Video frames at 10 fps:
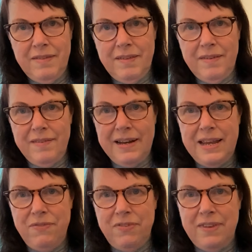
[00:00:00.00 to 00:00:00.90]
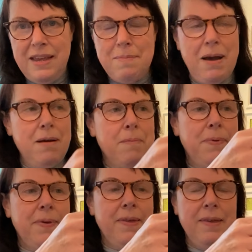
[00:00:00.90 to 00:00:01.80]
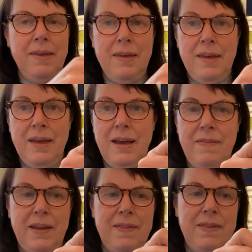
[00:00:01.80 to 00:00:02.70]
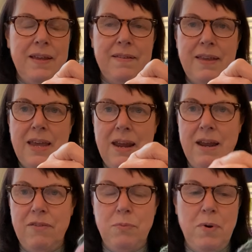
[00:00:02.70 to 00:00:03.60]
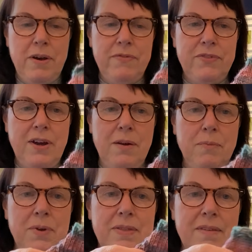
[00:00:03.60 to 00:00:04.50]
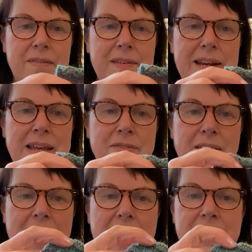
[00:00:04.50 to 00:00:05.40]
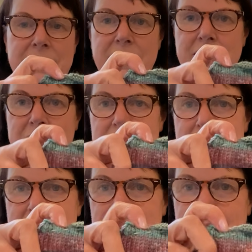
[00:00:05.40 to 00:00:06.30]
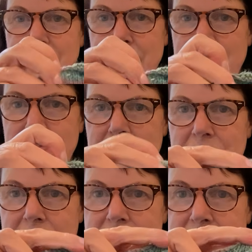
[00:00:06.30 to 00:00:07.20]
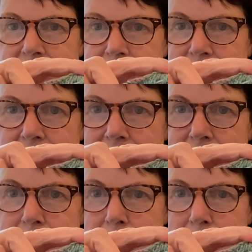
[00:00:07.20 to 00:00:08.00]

the sleeve seam up, and then this here is what I've done with the sleeve head. I don't know if you can see there.